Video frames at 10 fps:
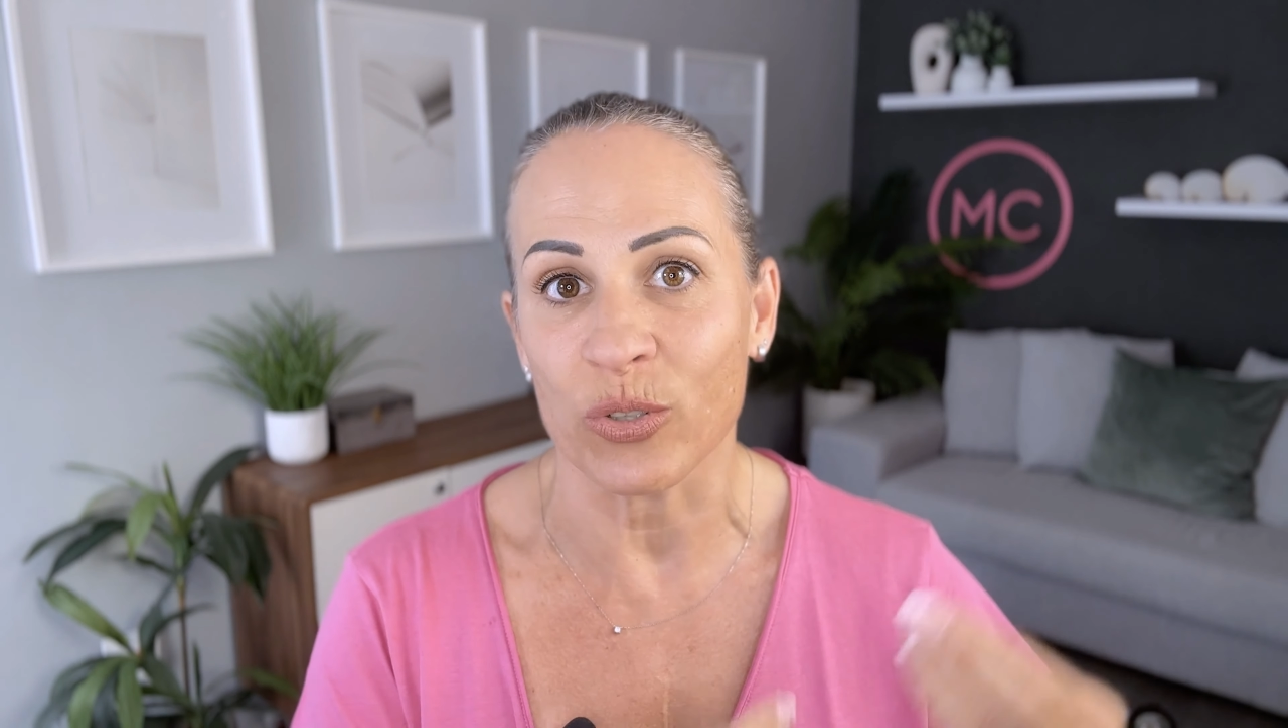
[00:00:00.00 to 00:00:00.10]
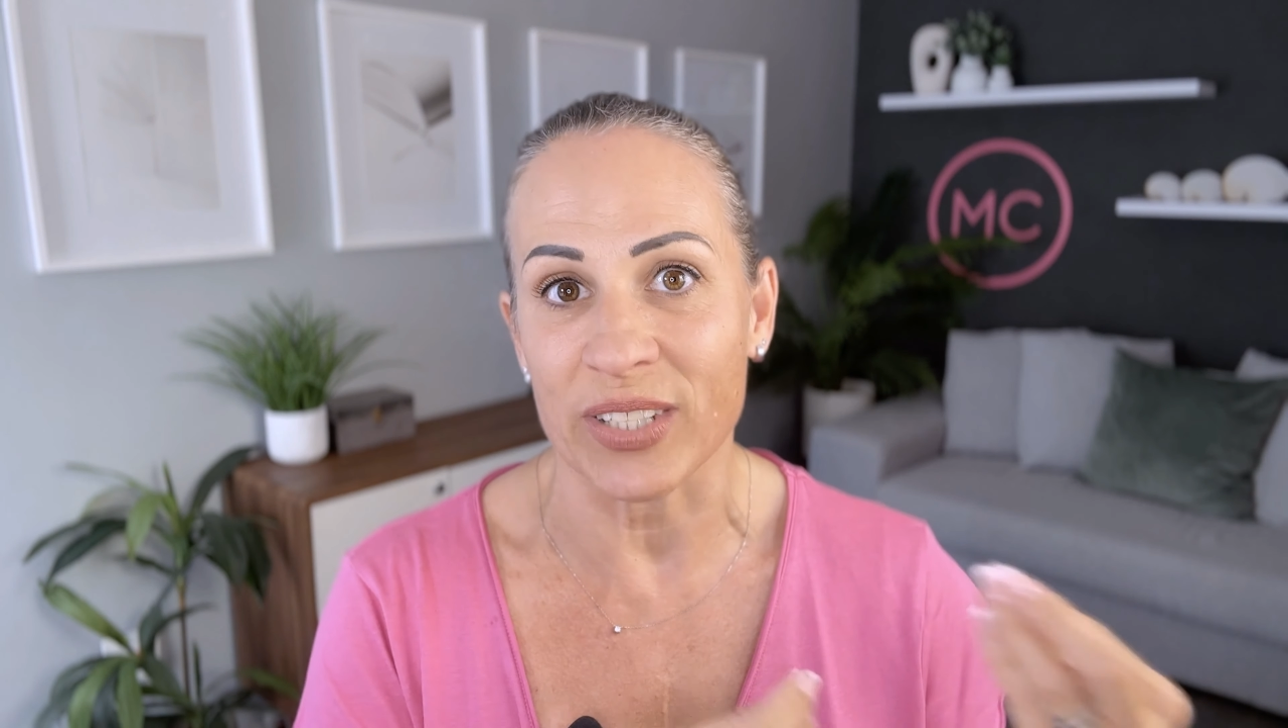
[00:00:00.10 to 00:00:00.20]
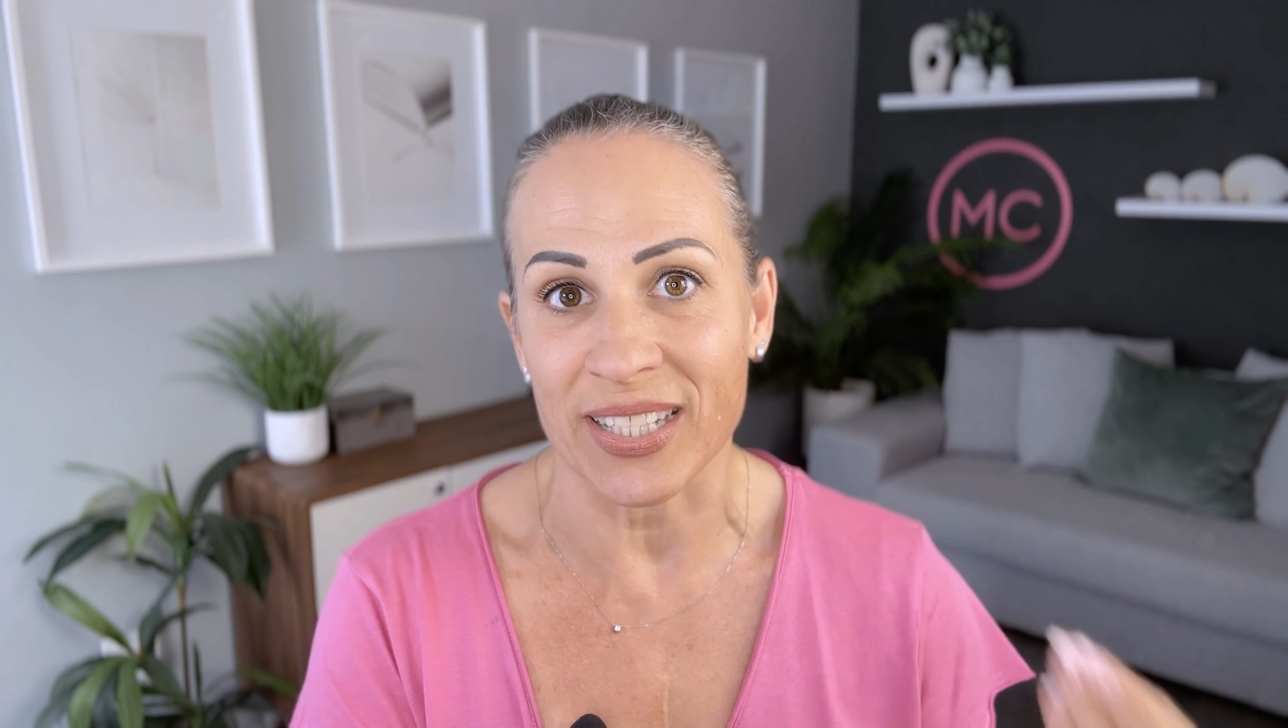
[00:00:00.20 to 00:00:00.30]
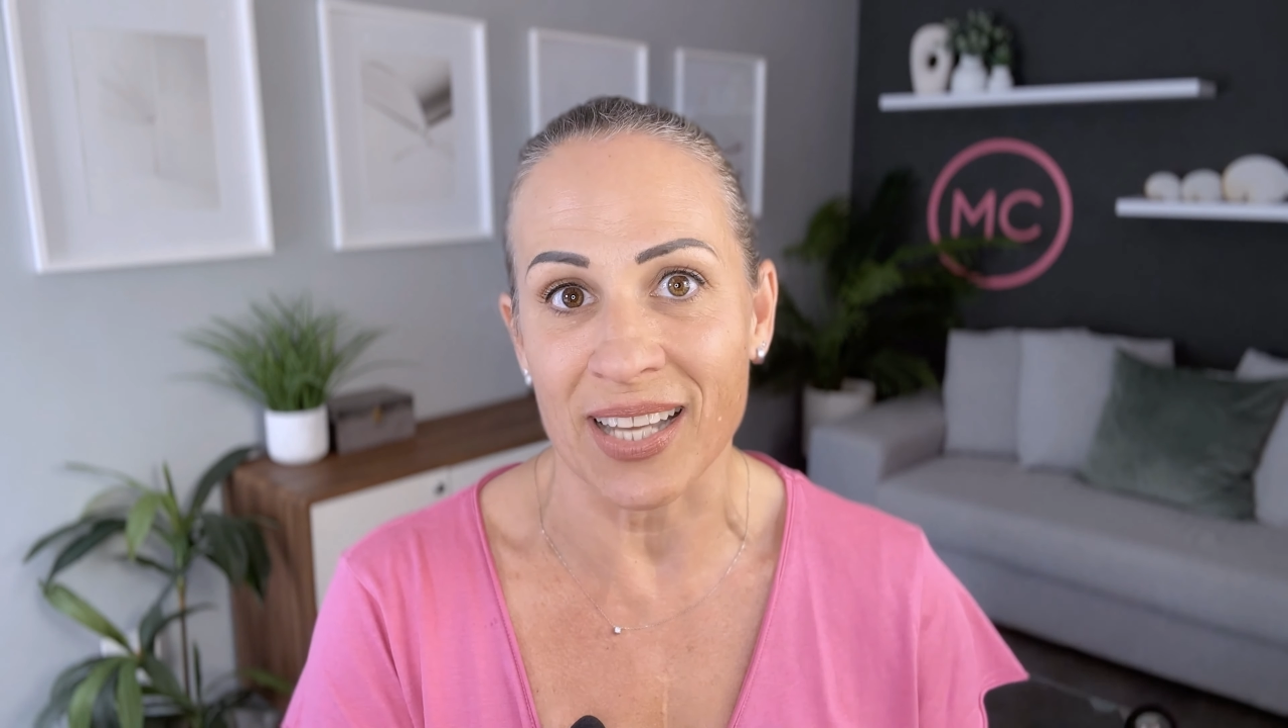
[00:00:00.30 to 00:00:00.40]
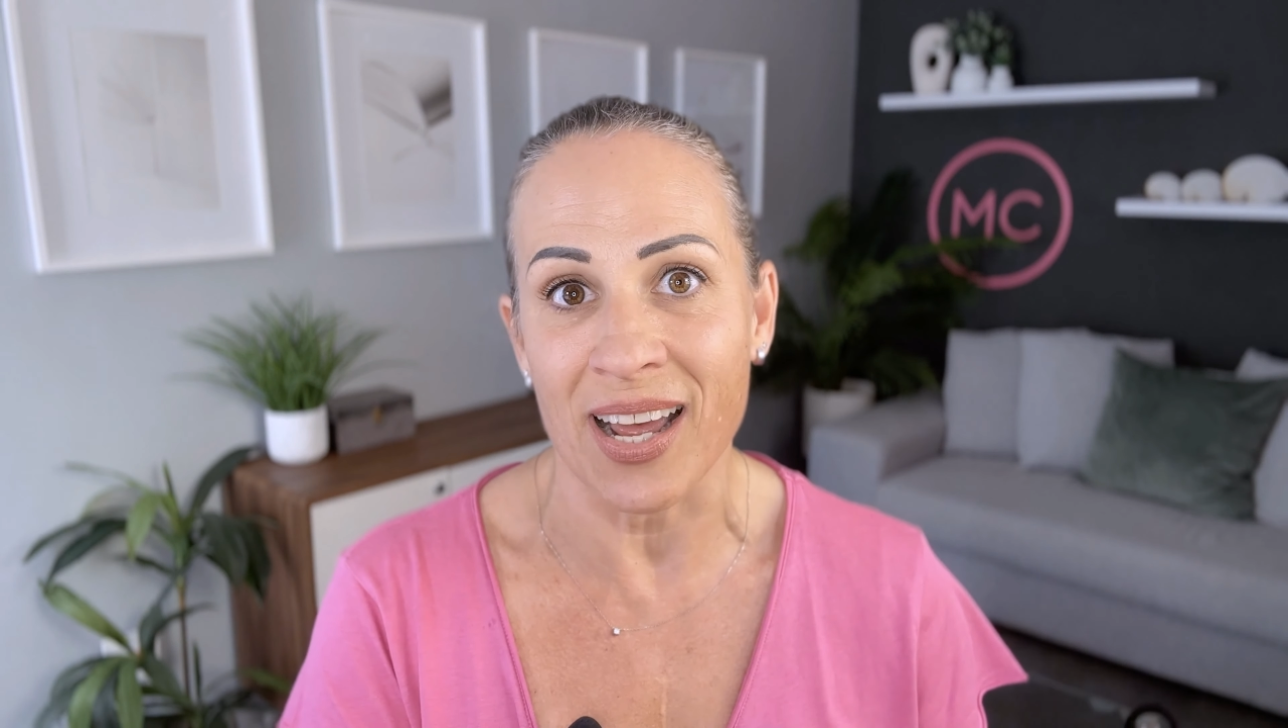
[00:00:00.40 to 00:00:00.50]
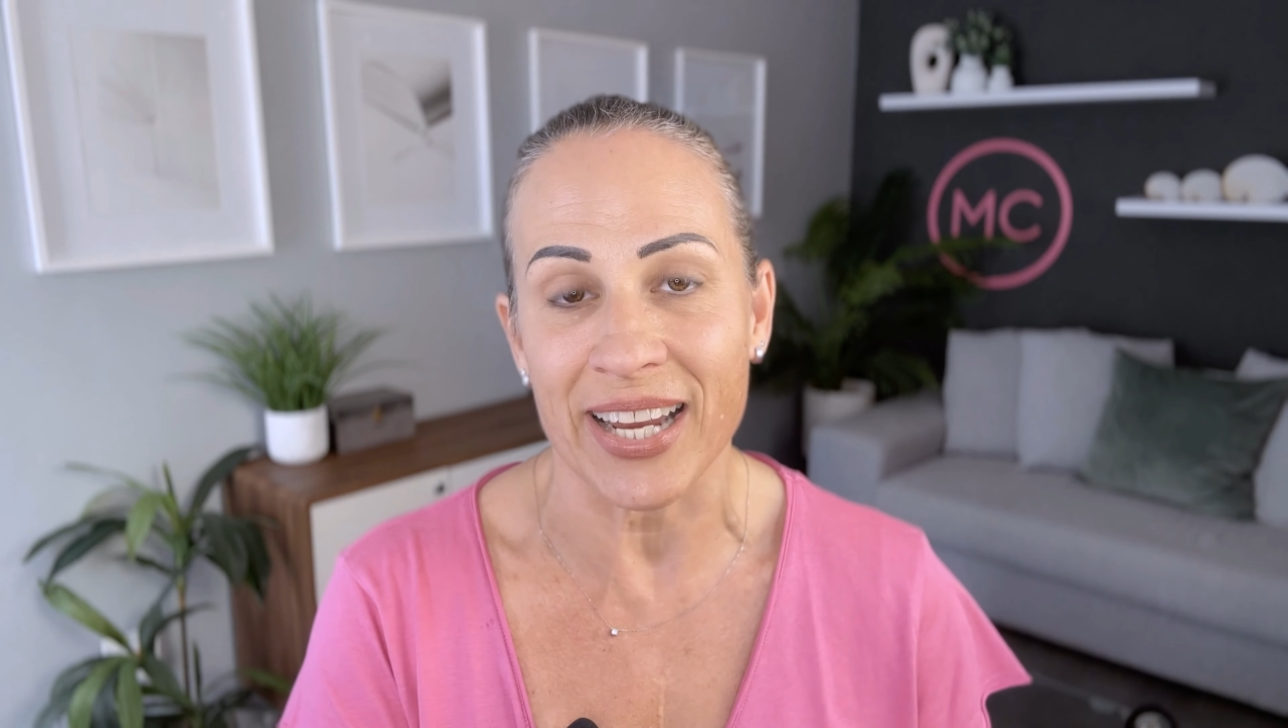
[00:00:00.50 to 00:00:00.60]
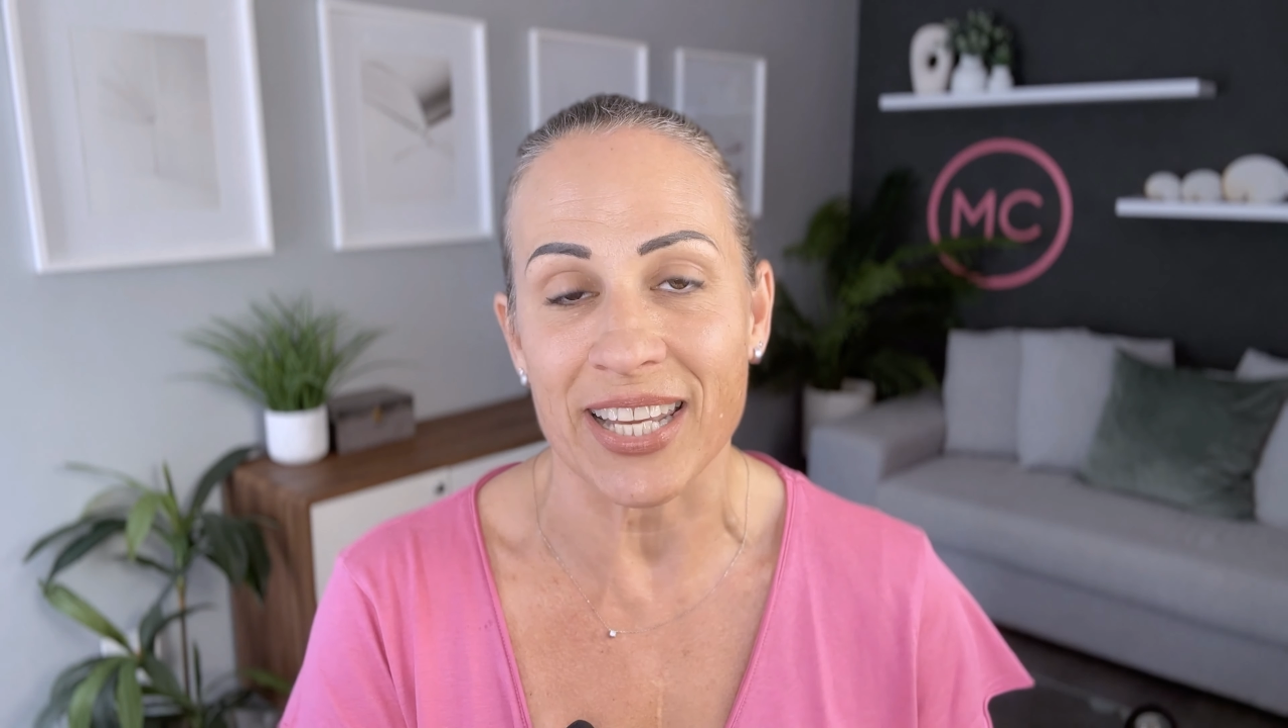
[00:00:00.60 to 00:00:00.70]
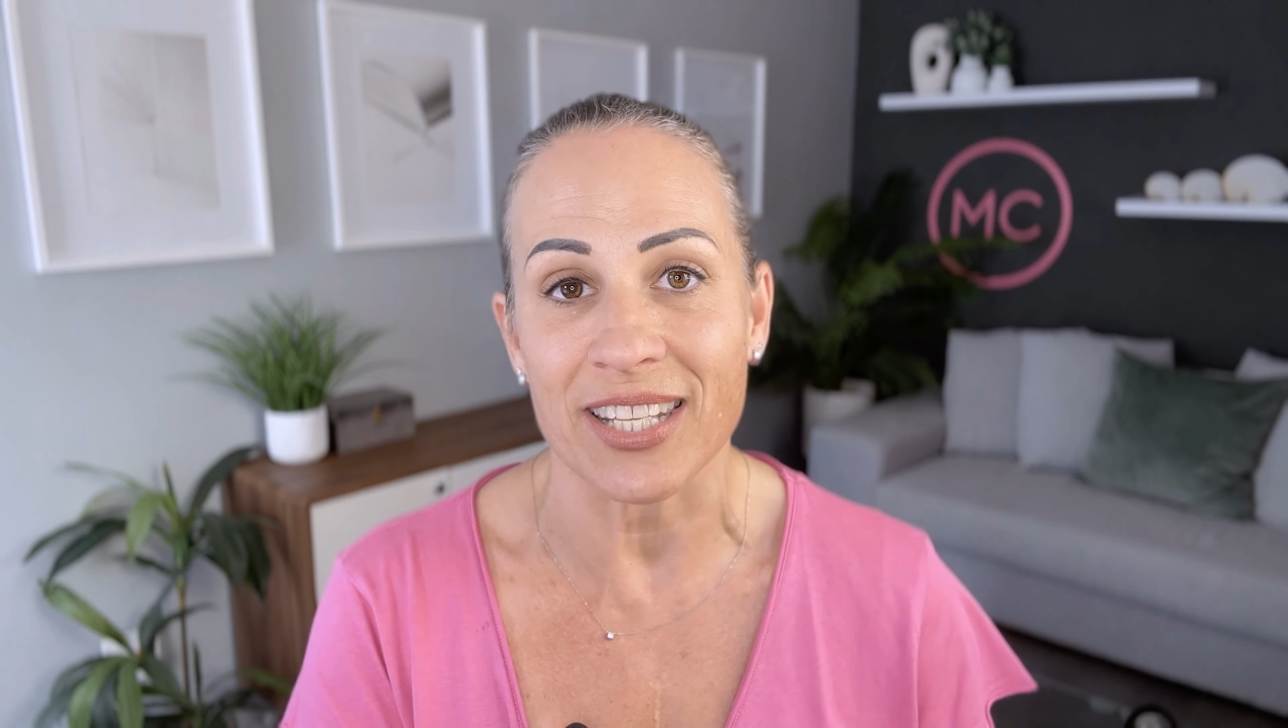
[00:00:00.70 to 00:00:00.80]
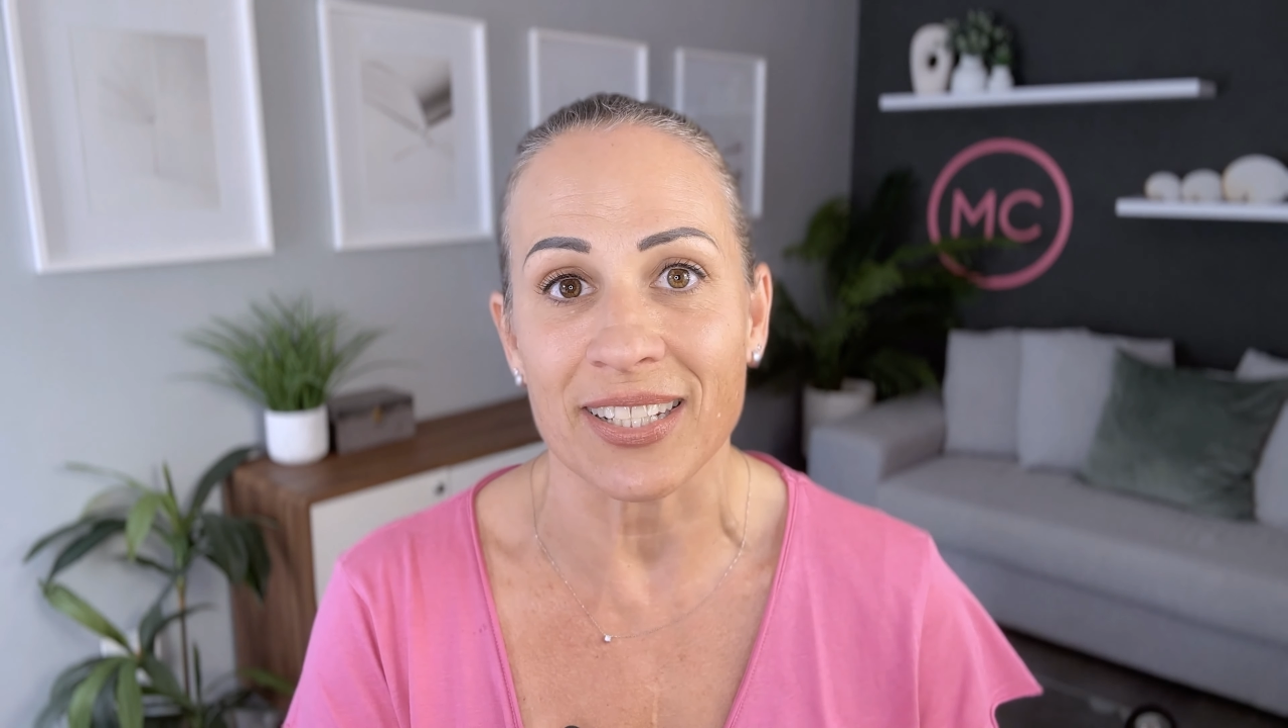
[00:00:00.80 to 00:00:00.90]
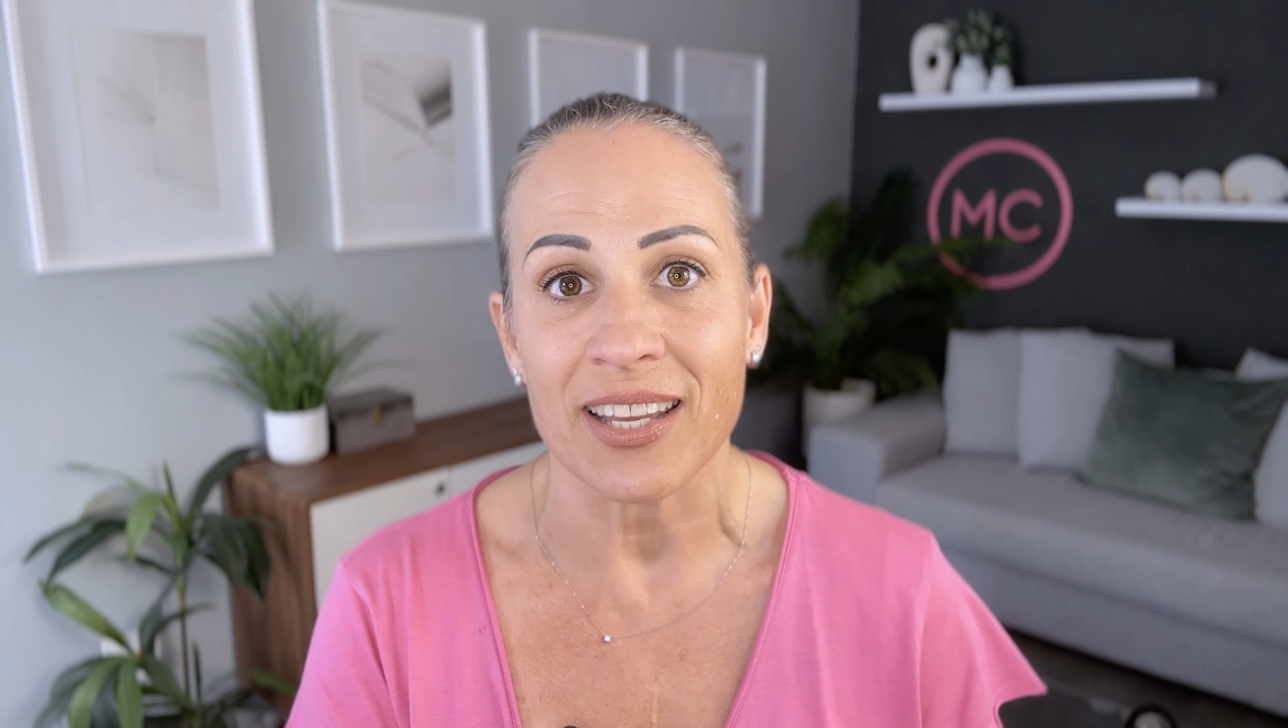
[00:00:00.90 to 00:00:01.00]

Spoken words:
designs.